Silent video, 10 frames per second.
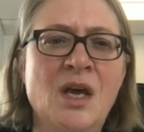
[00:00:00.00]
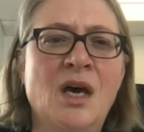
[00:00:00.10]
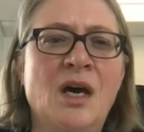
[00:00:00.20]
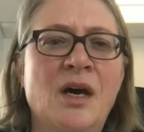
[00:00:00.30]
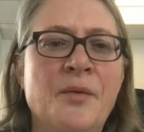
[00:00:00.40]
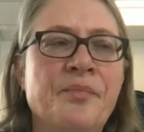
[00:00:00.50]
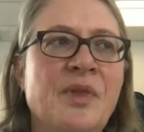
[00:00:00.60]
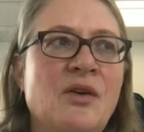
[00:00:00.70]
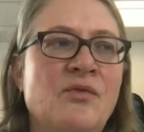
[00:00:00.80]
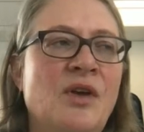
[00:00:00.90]

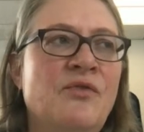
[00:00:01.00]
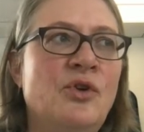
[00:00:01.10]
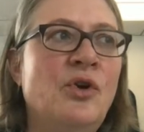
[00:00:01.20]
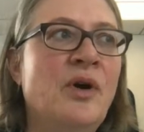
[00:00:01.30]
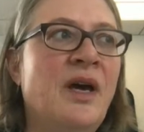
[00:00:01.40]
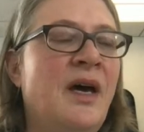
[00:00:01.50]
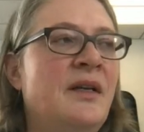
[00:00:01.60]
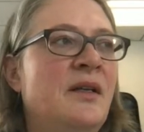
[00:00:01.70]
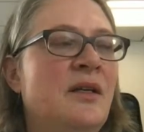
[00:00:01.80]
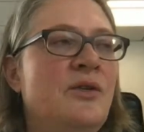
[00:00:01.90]
If you look
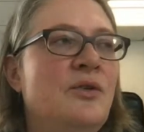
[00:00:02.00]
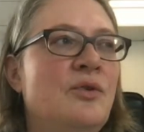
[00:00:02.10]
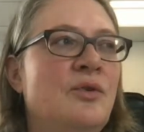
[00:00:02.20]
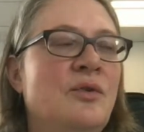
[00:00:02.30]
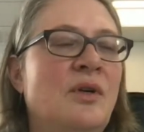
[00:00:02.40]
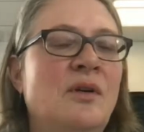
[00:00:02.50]
into